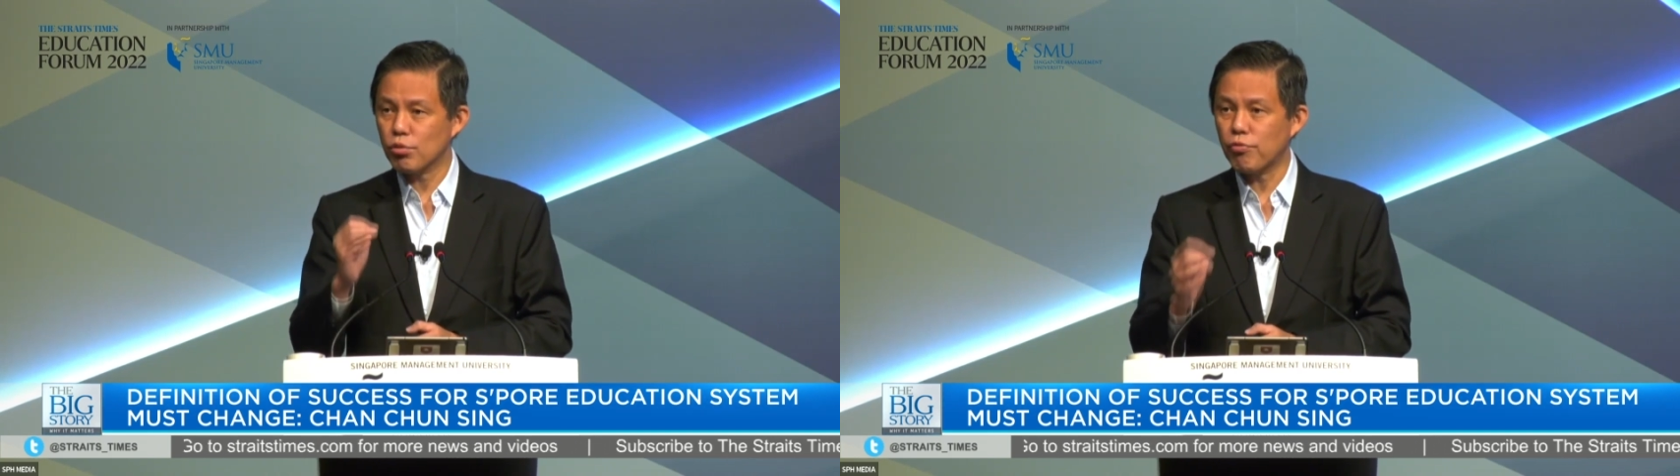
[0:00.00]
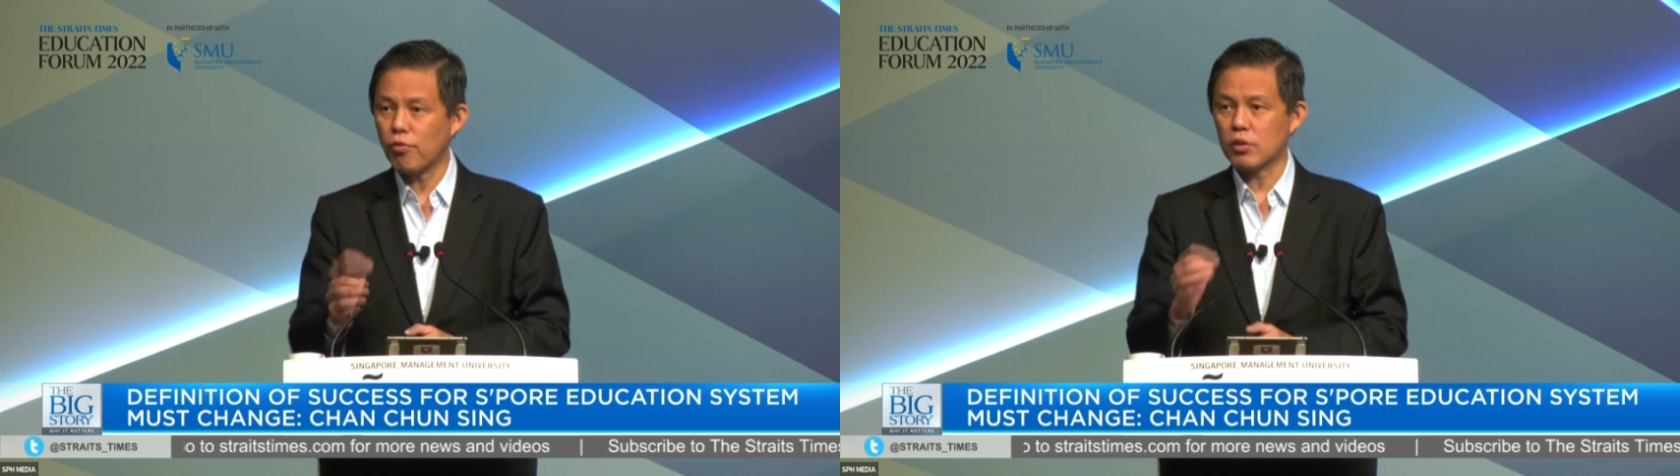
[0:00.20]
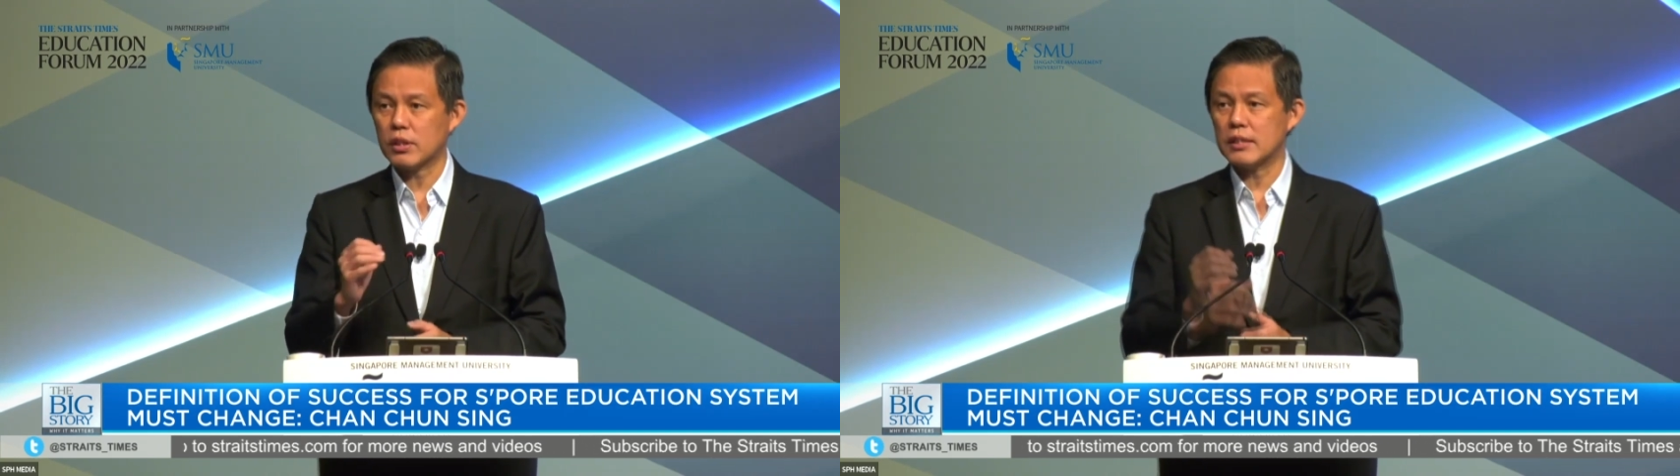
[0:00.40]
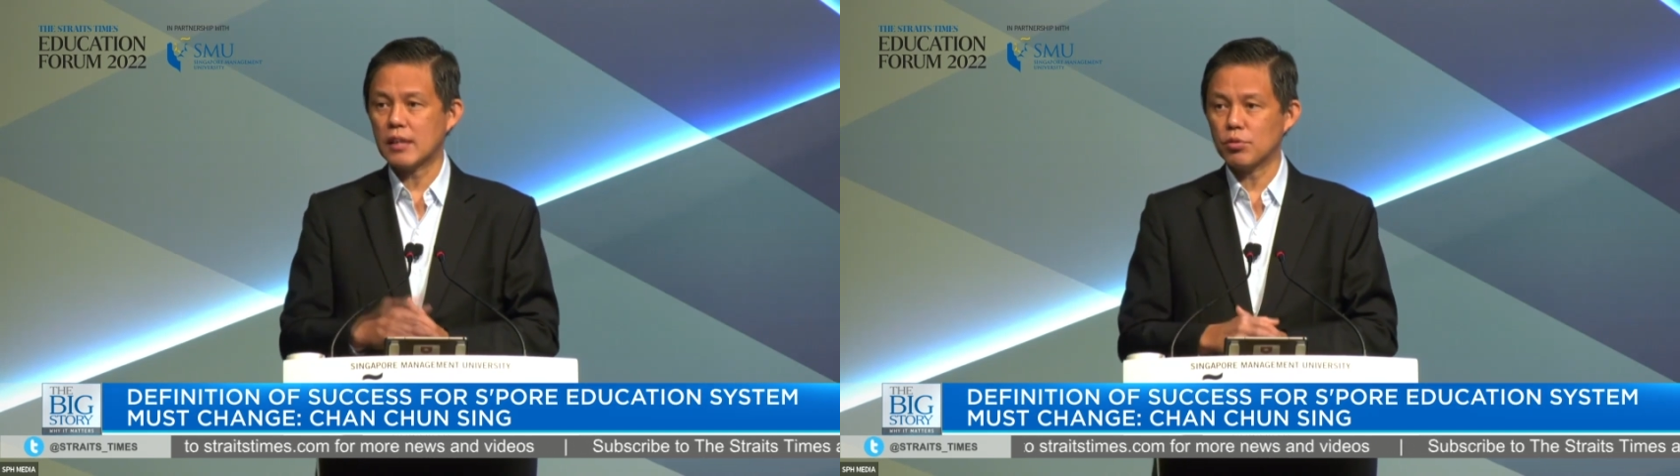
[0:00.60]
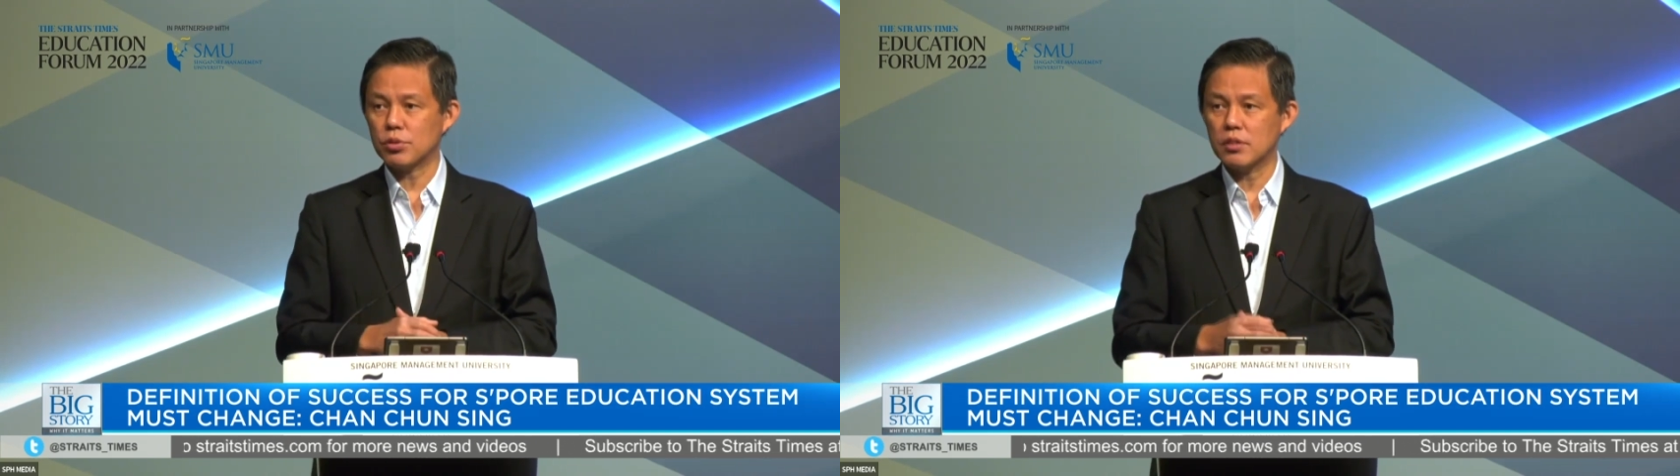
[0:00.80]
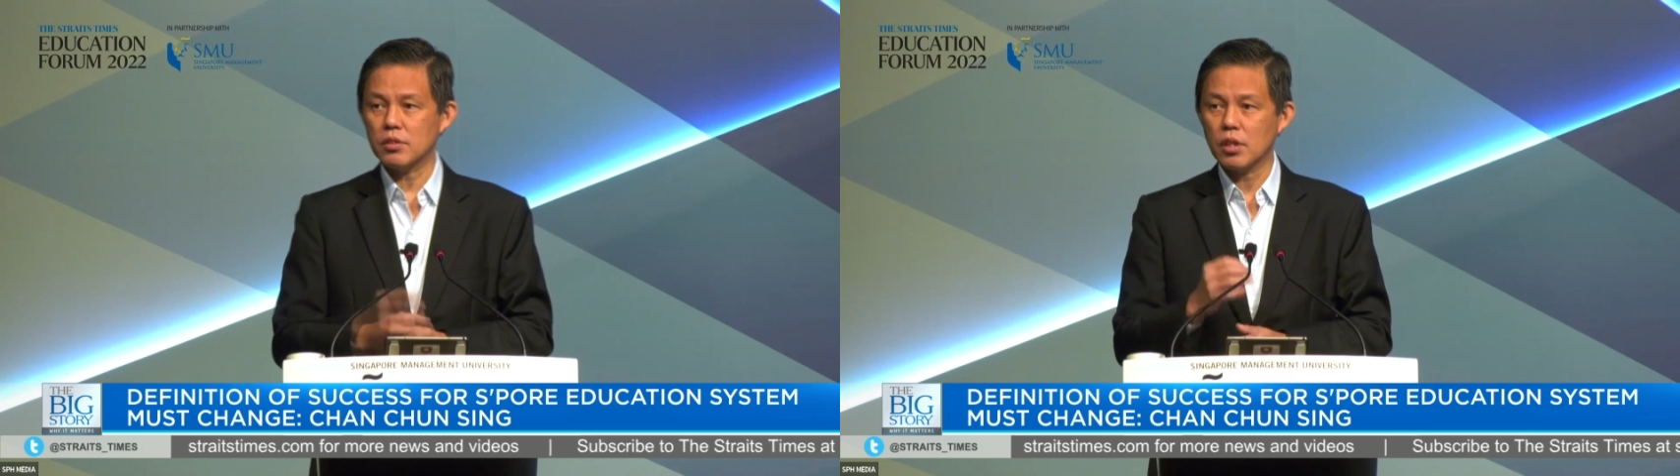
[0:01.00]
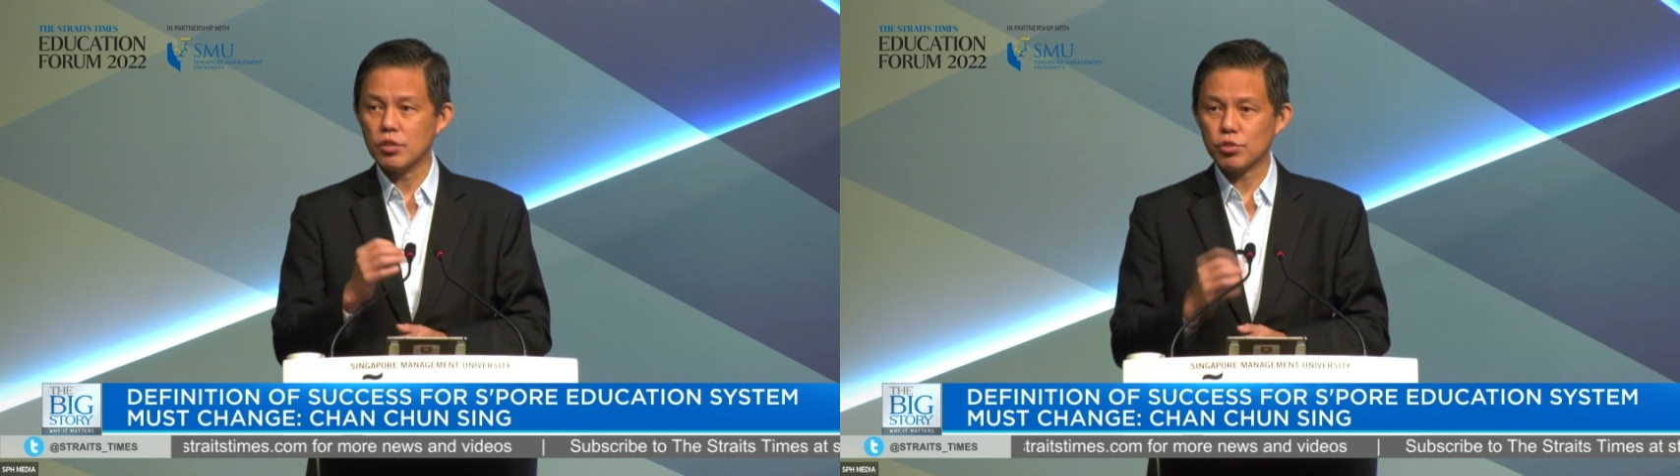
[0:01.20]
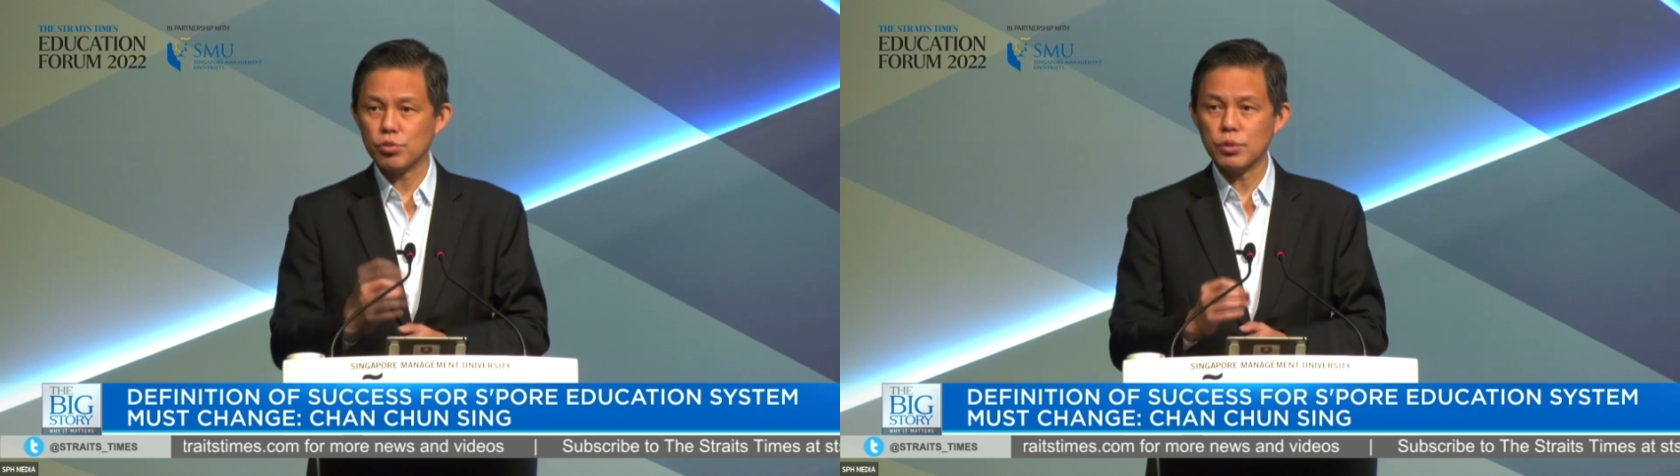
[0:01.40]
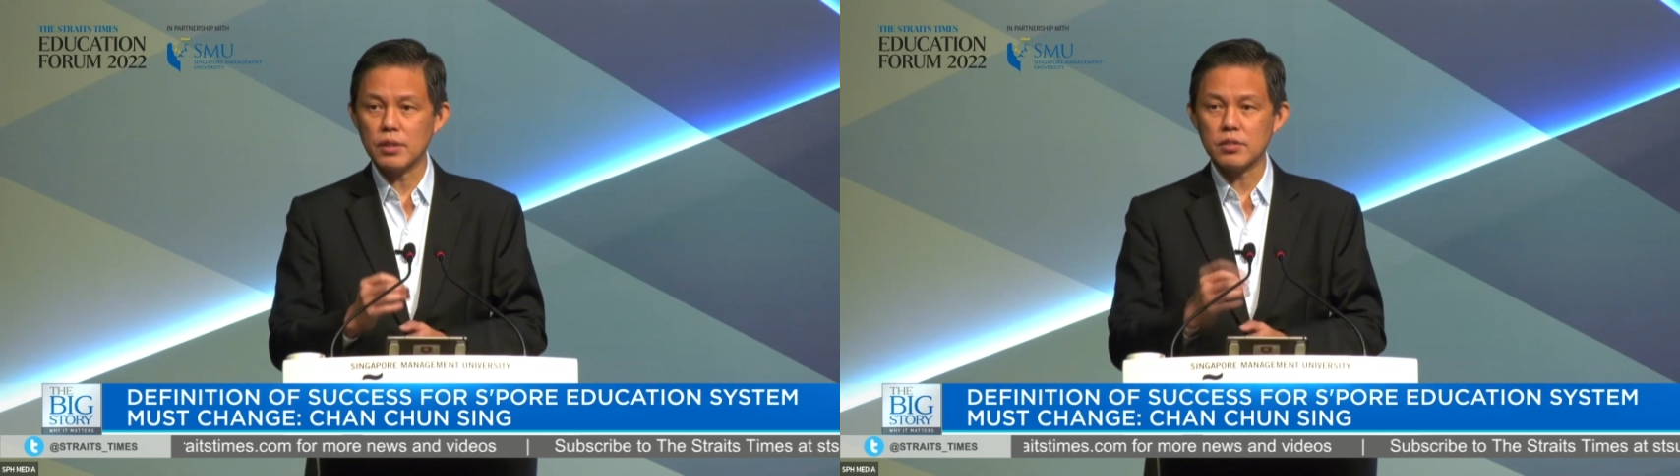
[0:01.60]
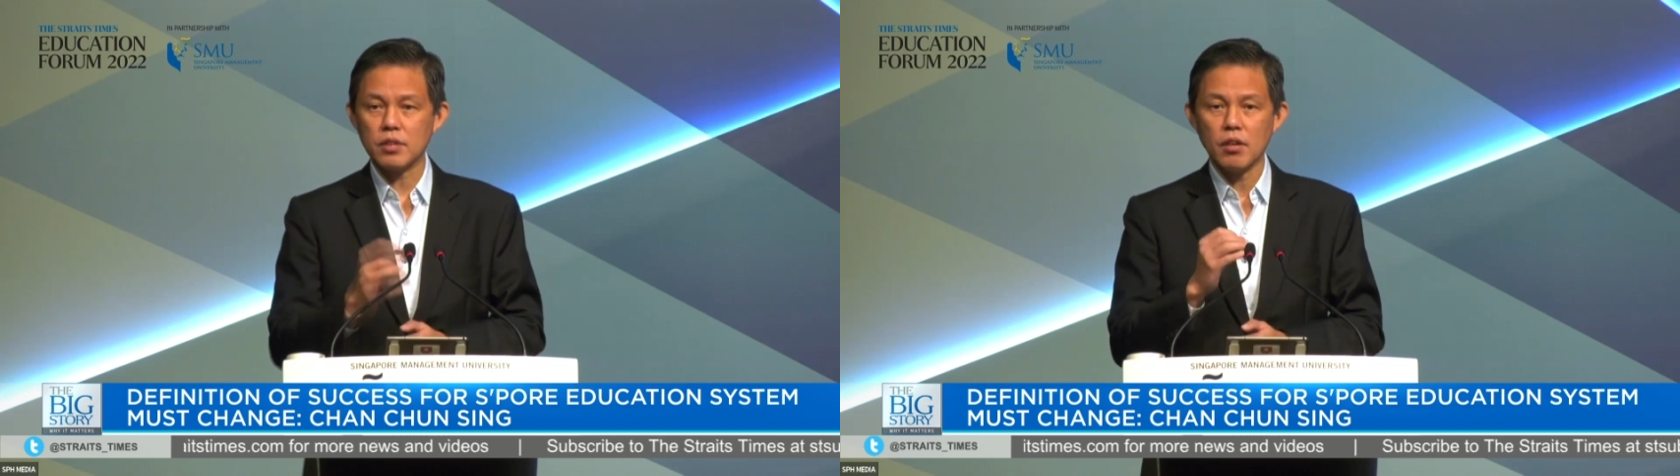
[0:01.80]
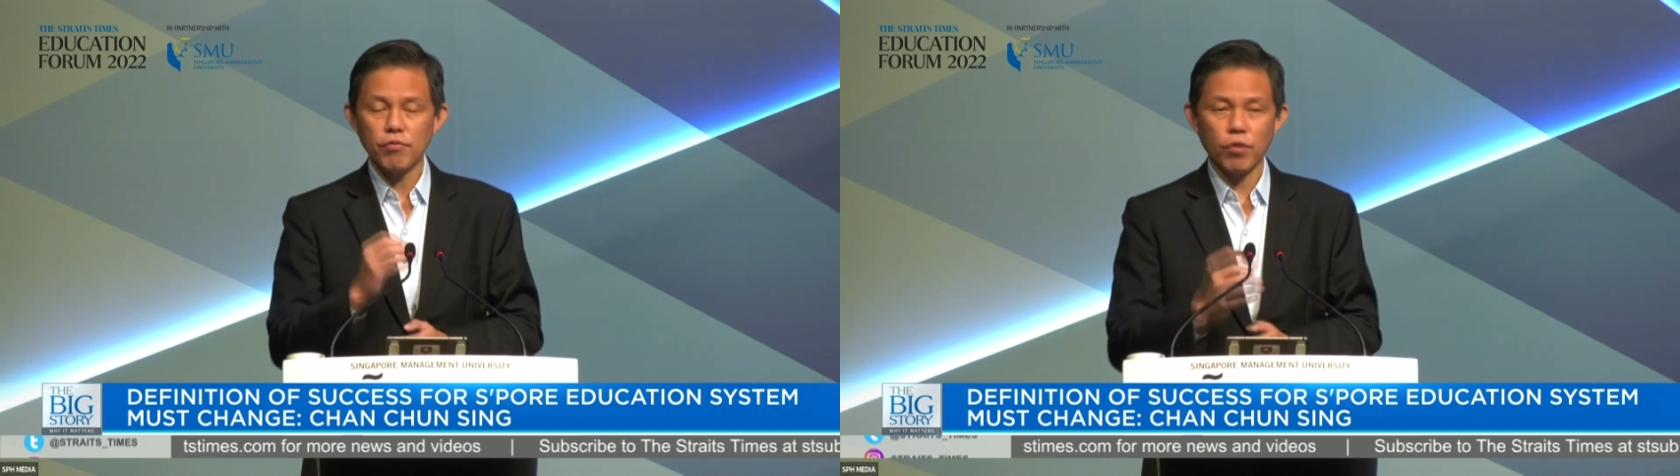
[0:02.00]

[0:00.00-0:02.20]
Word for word: to forty thousand students